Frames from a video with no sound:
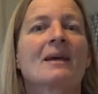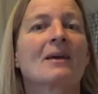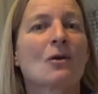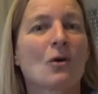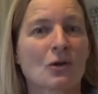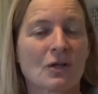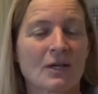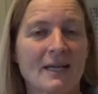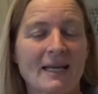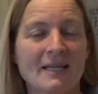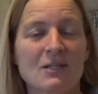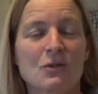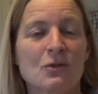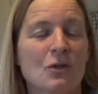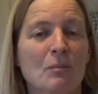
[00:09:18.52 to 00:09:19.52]
got
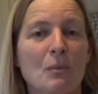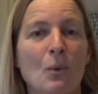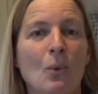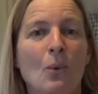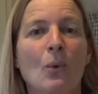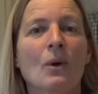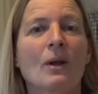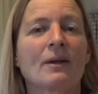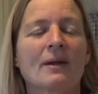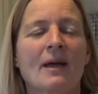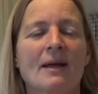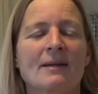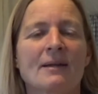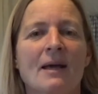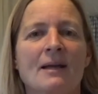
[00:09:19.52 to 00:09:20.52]
connected to them all, and
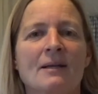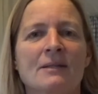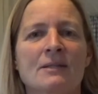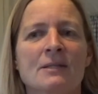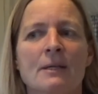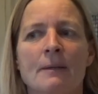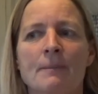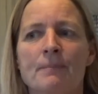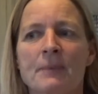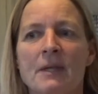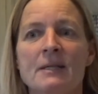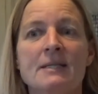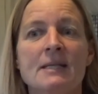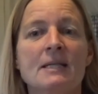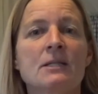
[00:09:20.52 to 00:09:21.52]

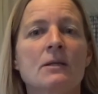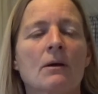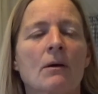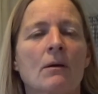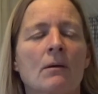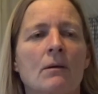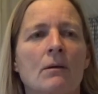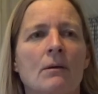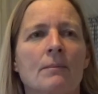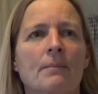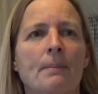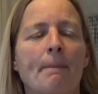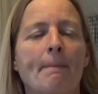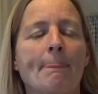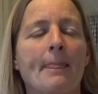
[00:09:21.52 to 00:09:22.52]
did
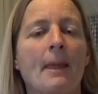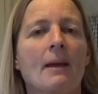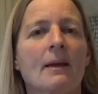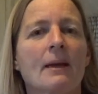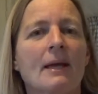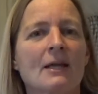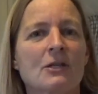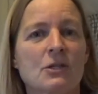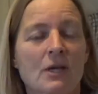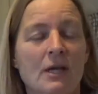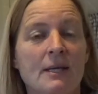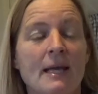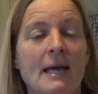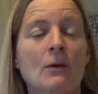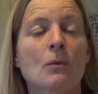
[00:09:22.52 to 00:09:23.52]
get to
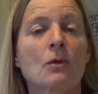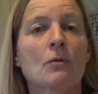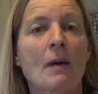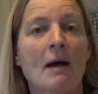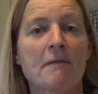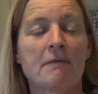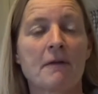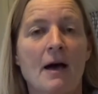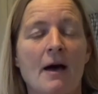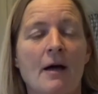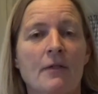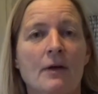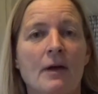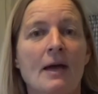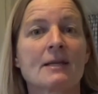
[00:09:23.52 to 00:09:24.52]
connect with my
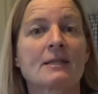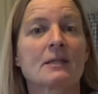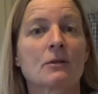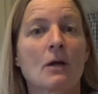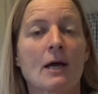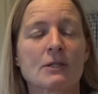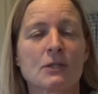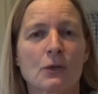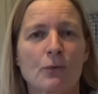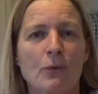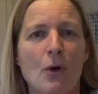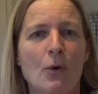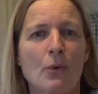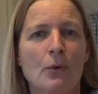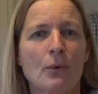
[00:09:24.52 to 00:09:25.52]
father as a
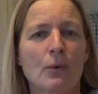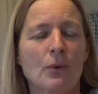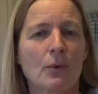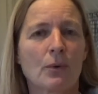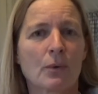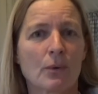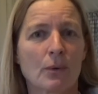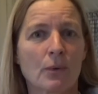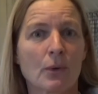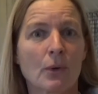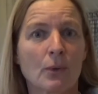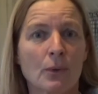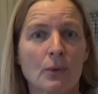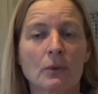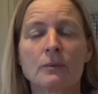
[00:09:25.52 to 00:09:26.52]
grown
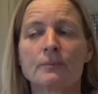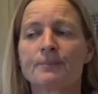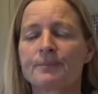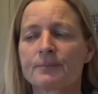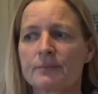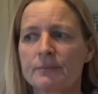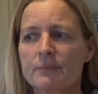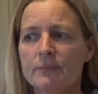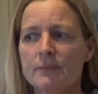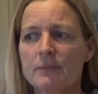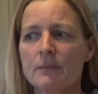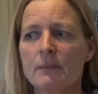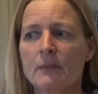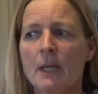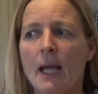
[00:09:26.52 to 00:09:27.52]
girl,
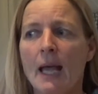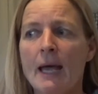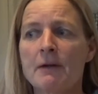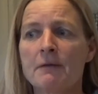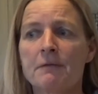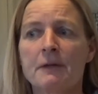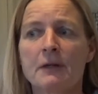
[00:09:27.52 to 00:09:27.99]
and